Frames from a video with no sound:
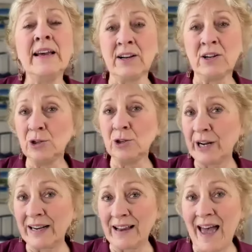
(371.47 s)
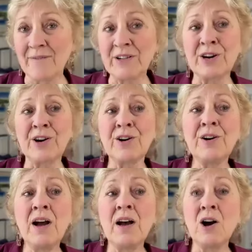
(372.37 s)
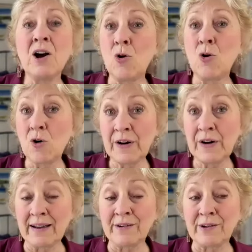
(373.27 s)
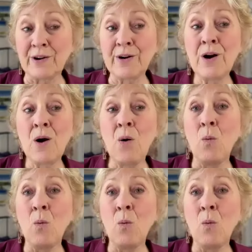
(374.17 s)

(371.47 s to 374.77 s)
including lavender, coriander,